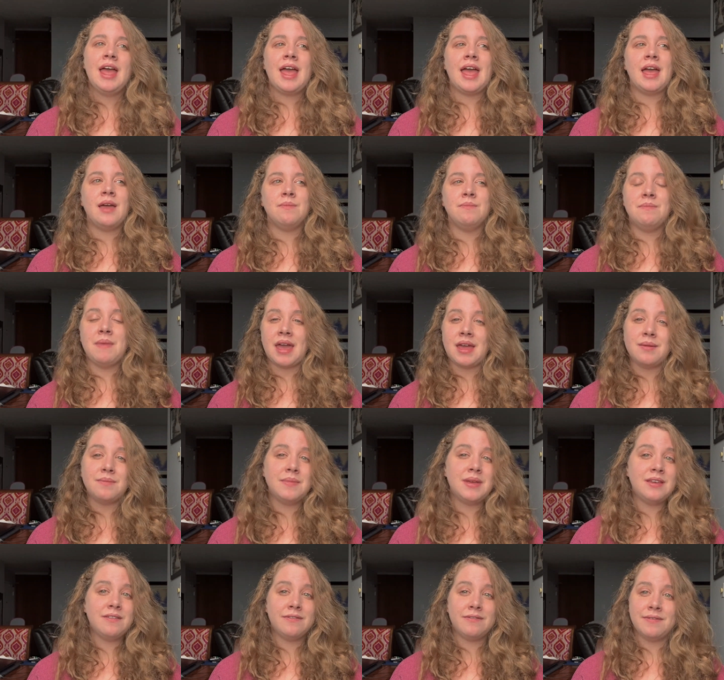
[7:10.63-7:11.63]
It made
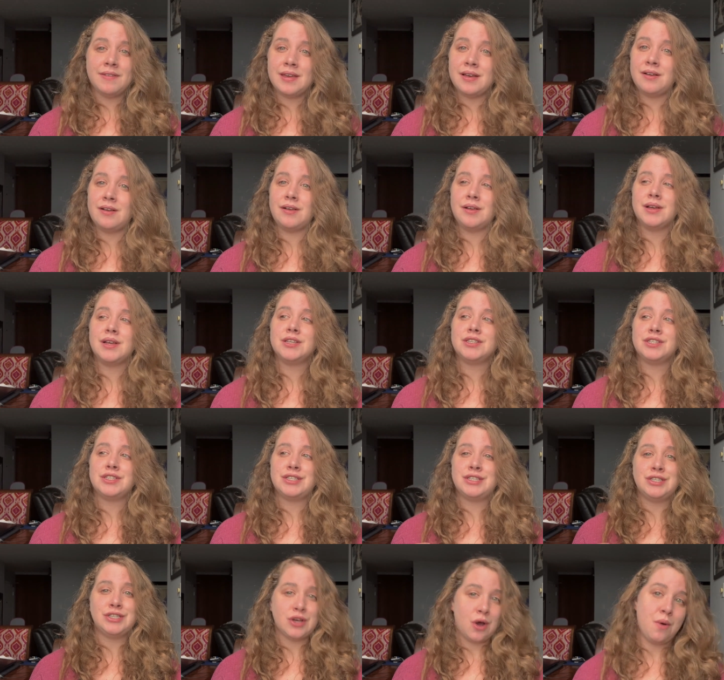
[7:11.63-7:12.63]
me feel
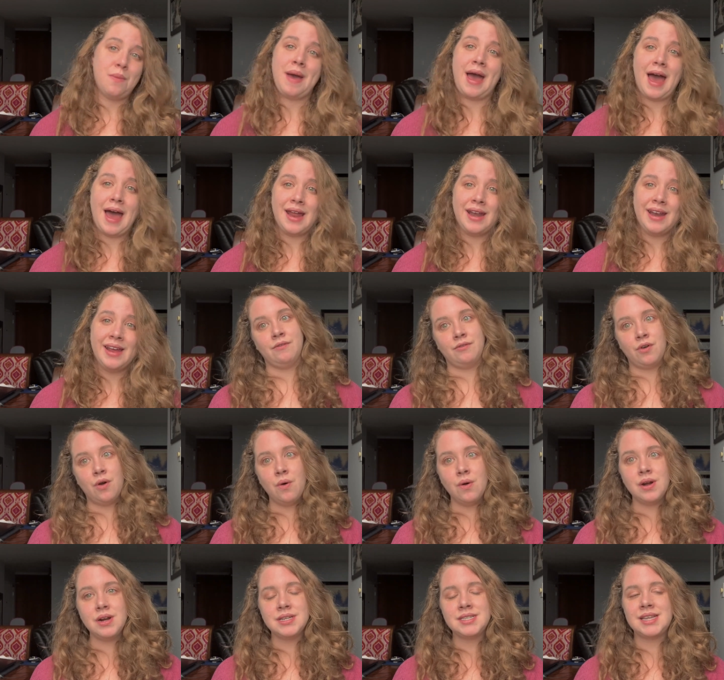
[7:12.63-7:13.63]
so bad
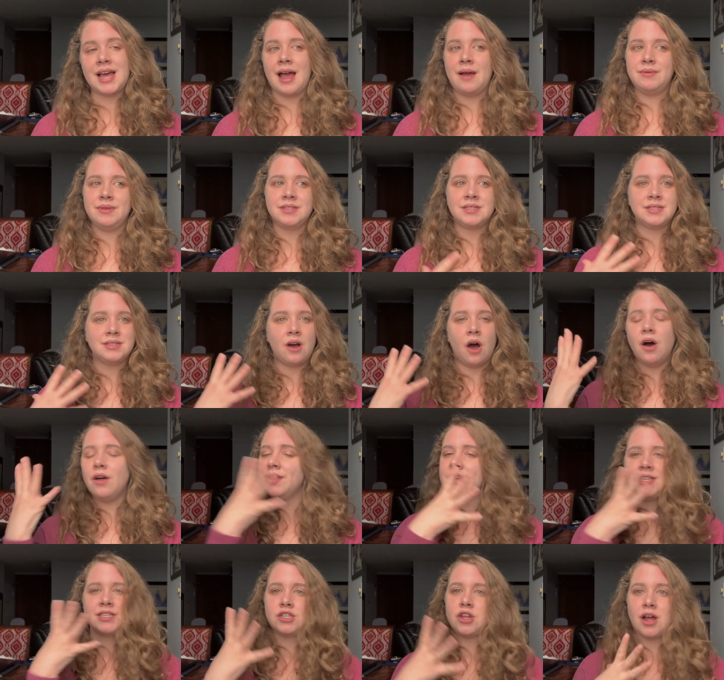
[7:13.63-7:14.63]
course, I was, all
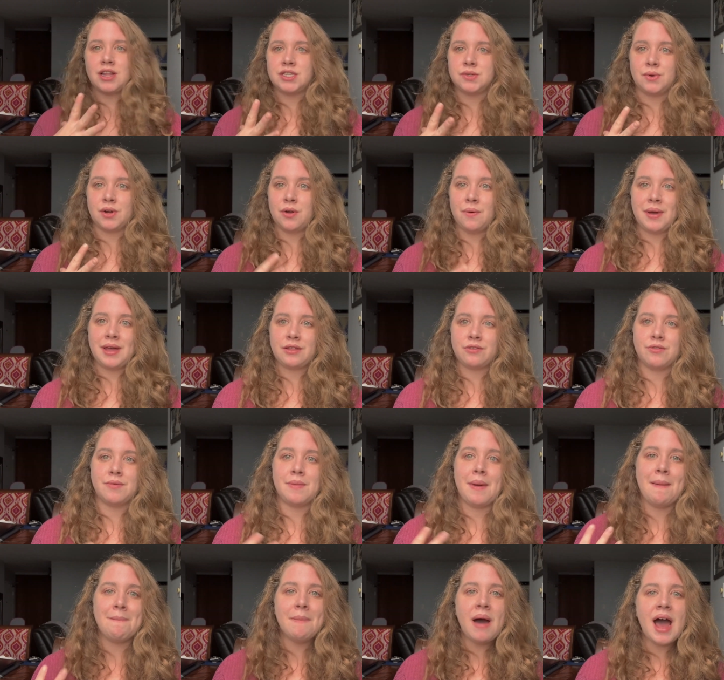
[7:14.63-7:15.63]
these thoughts were going through
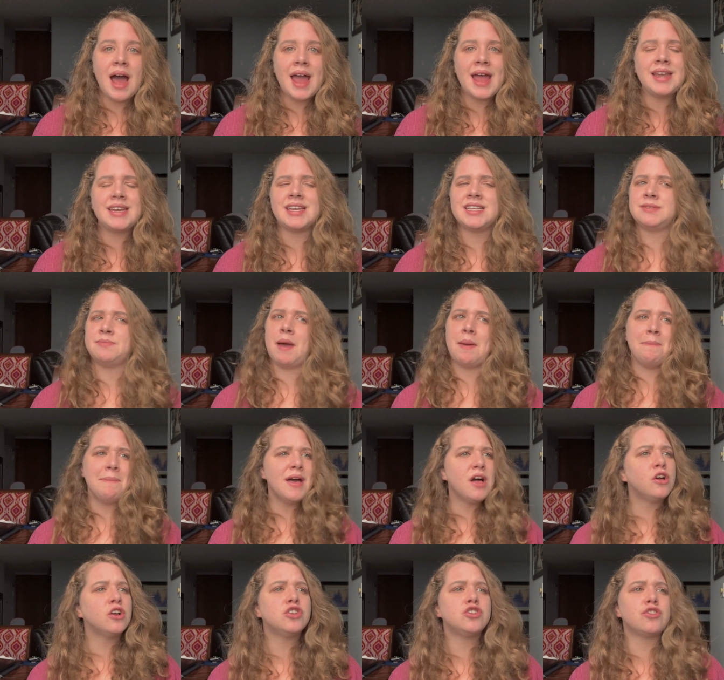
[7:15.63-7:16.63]
my mind. Is my
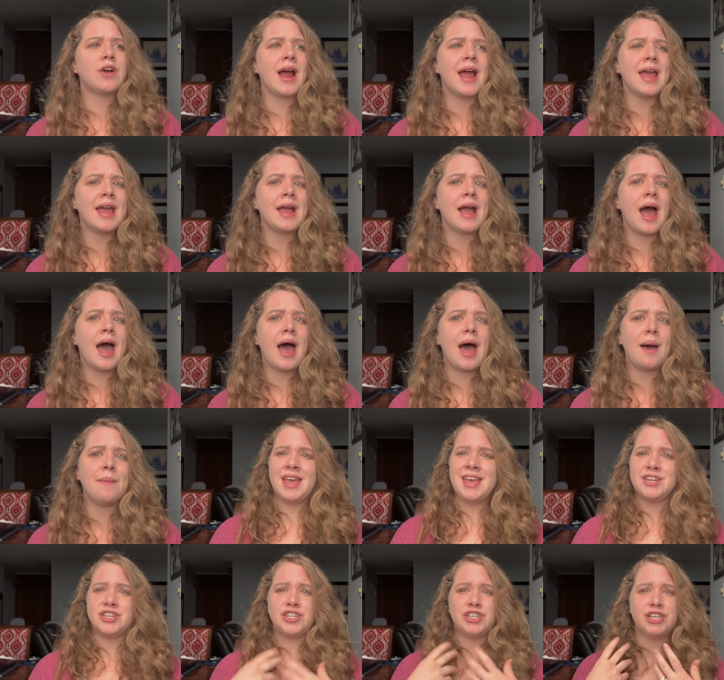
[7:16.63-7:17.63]
milk drying
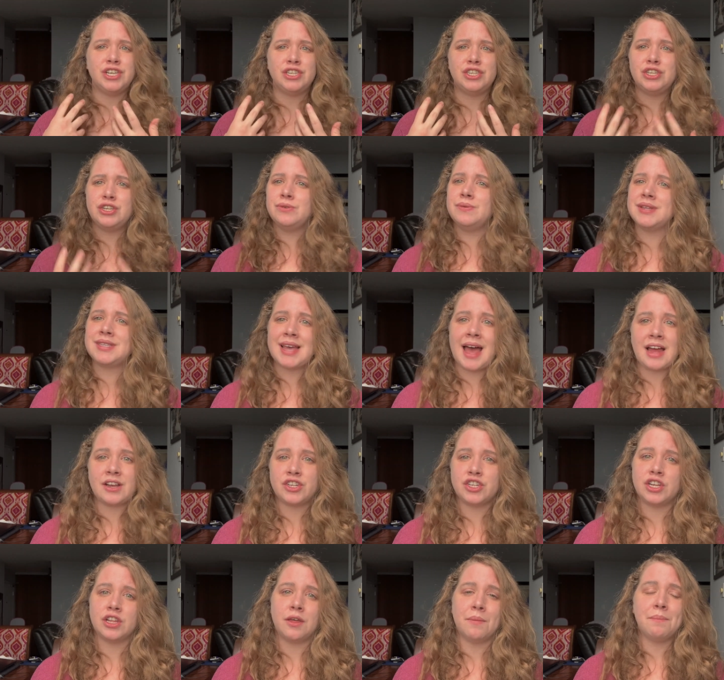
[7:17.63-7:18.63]
up? Is she too
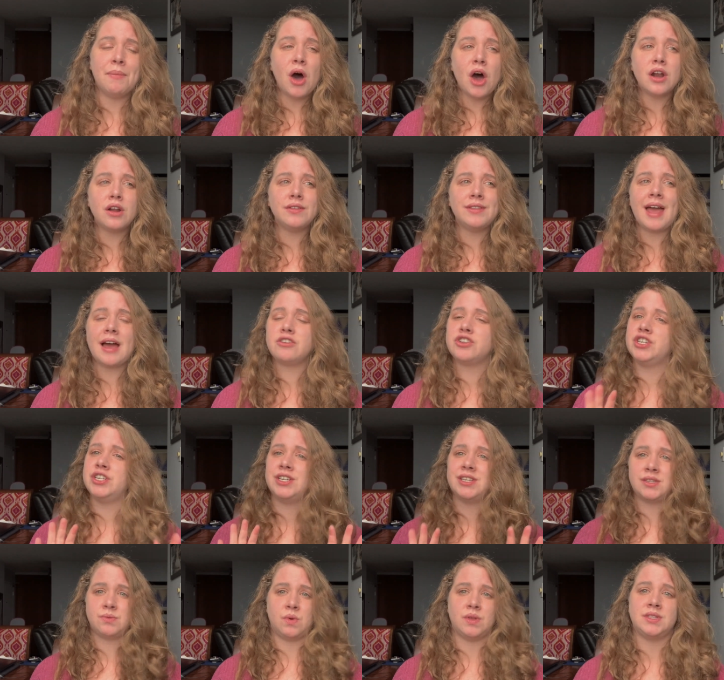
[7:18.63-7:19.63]
attached to the bottle now? She
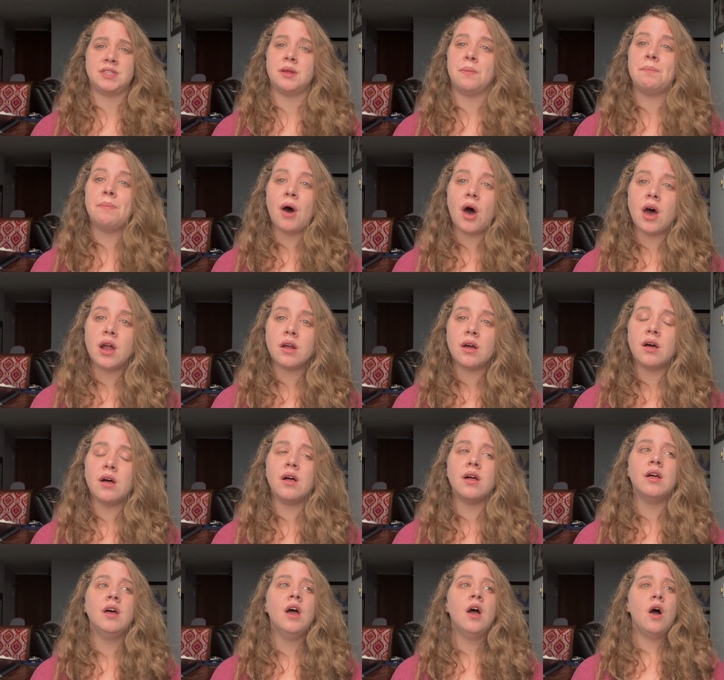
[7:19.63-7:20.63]
just wants the
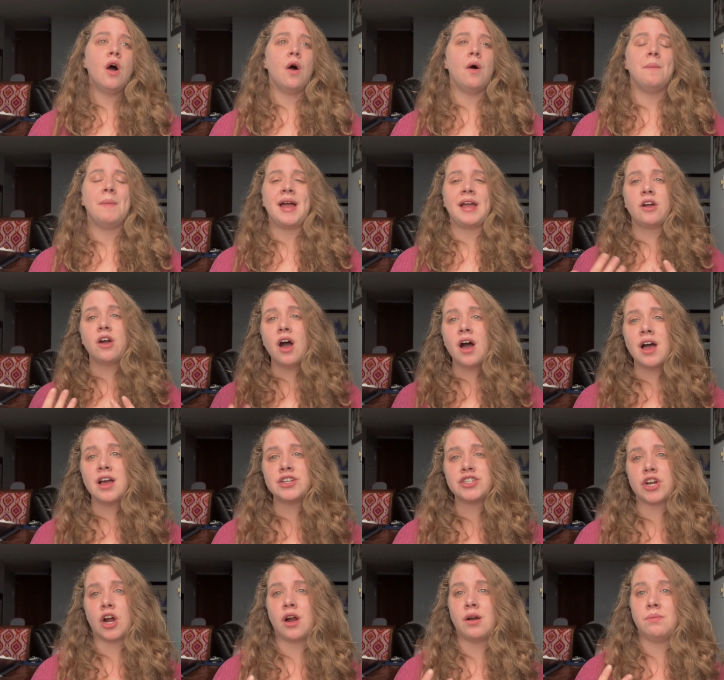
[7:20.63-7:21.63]
bottle. Oh my
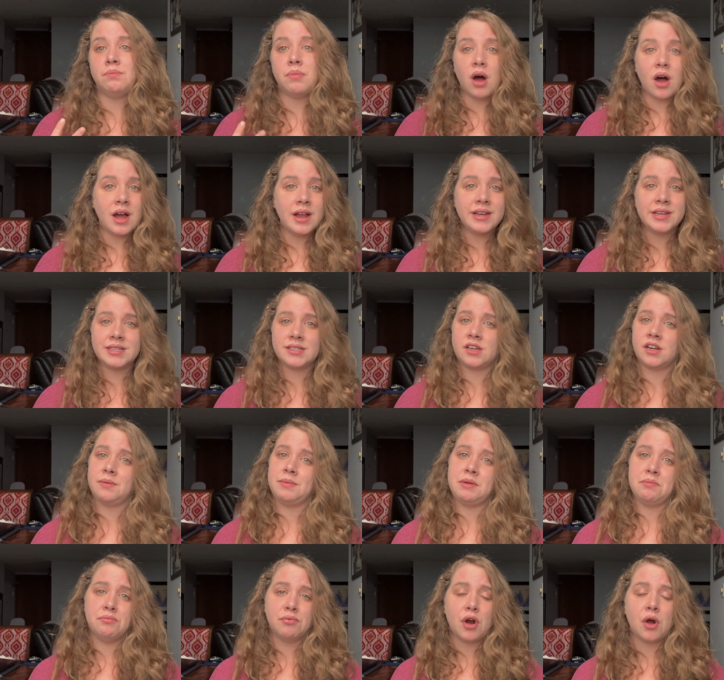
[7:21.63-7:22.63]
gosh, our bond is gonna
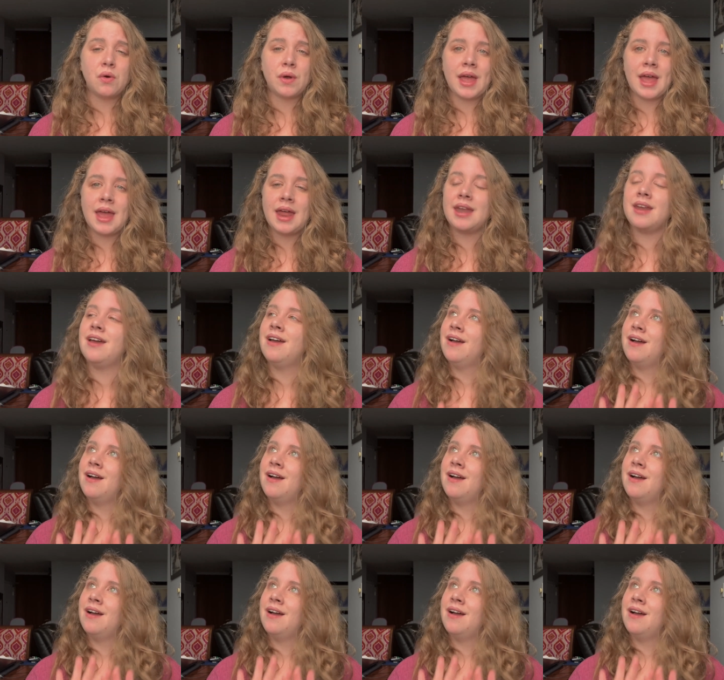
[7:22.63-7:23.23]
be broken.